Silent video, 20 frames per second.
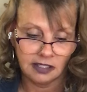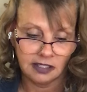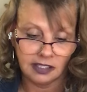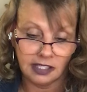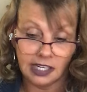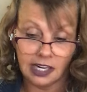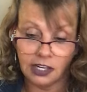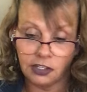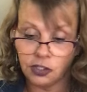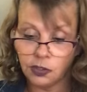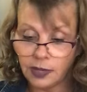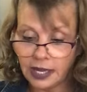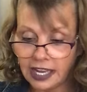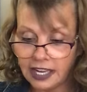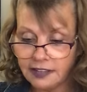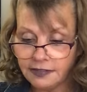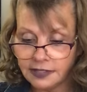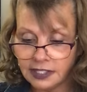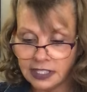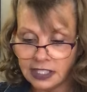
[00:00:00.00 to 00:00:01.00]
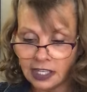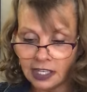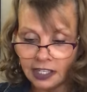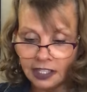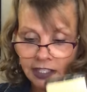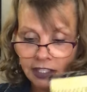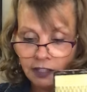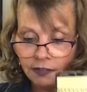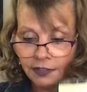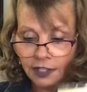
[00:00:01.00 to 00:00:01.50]
Now you have the Nine
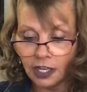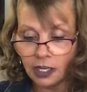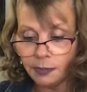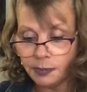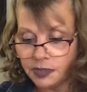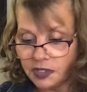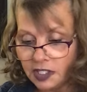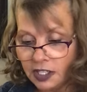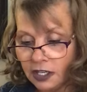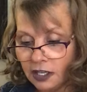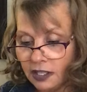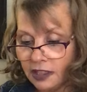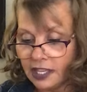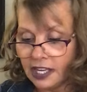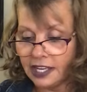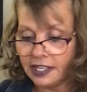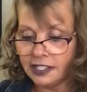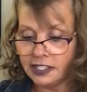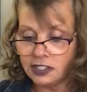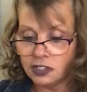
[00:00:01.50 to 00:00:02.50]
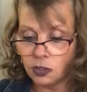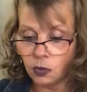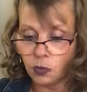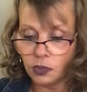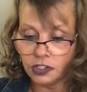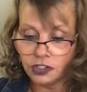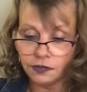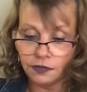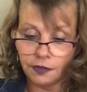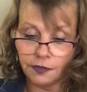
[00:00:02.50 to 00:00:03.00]
of Cups here. That is the
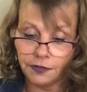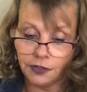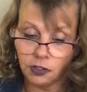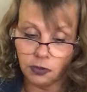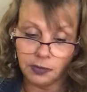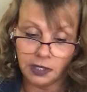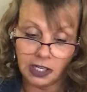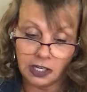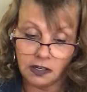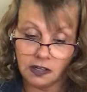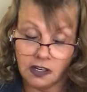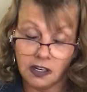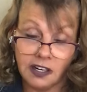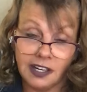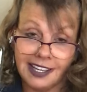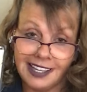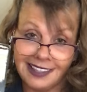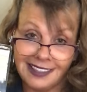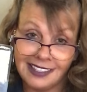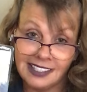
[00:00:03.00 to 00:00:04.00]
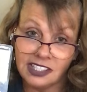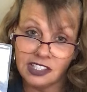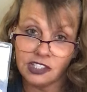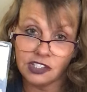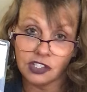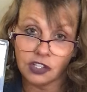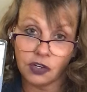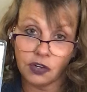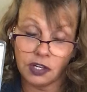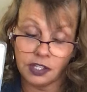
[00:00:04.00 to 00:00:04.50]
wish fulfillment card. And this is
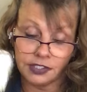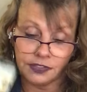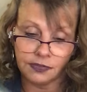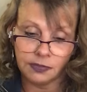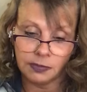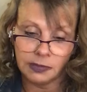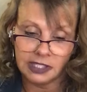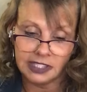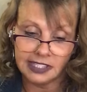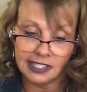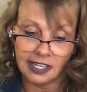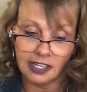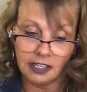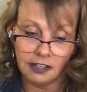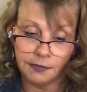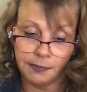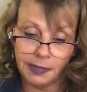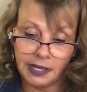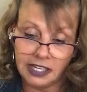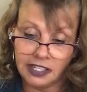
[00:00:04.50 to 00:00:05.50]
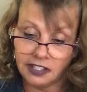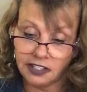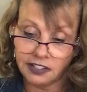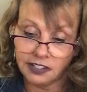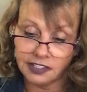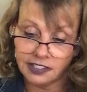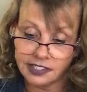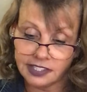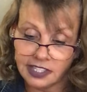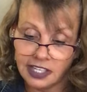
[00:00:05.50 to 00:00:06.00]
across from the Ten of
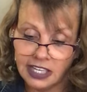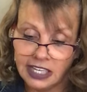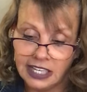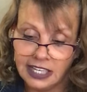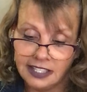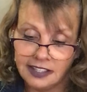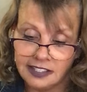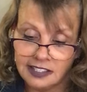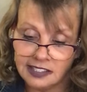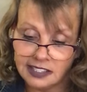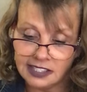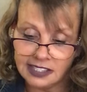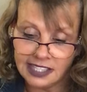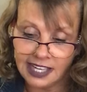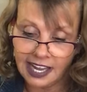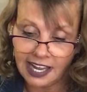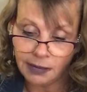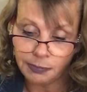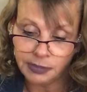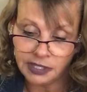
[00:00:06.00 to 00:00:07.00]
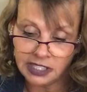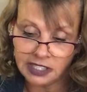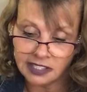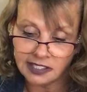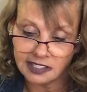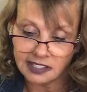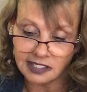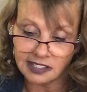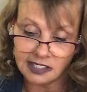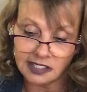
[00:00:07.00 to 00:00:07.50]
Pentacles. This is happiness.
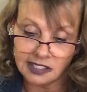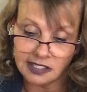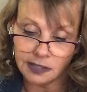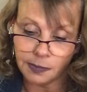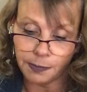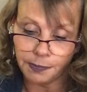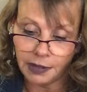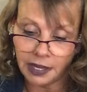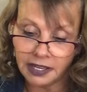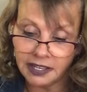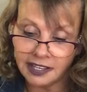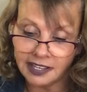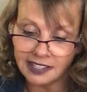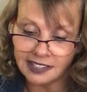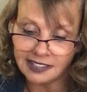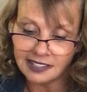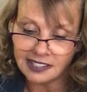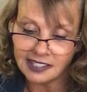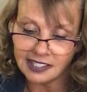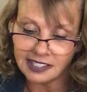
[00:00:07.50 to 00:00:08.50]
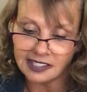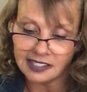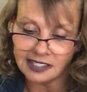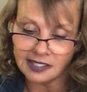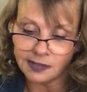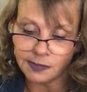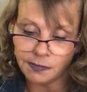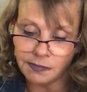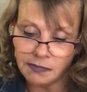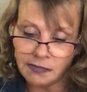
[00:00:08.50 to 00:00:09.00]
This is abundance. This is
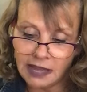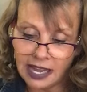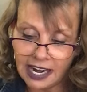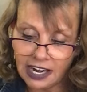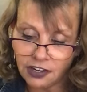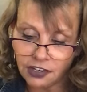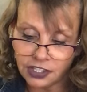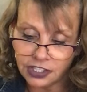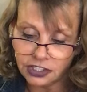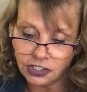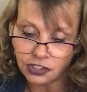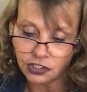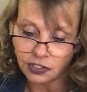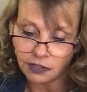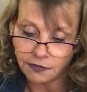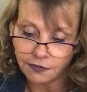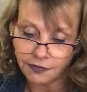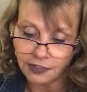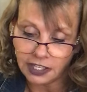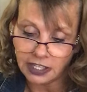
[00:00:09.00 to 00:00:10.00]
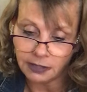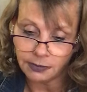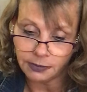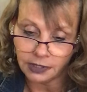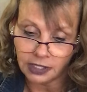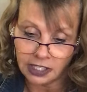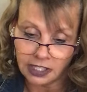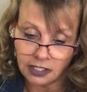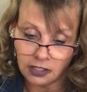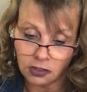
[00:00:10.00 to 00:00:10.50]
marriage,
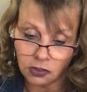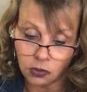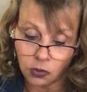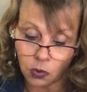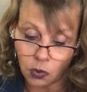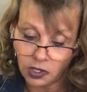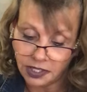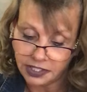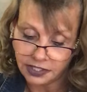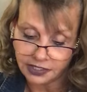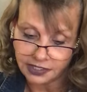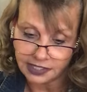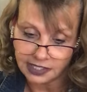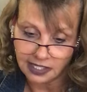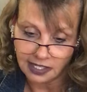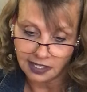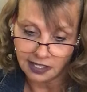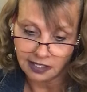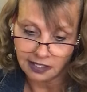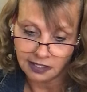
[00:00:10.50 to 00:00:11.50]
family, loyalty.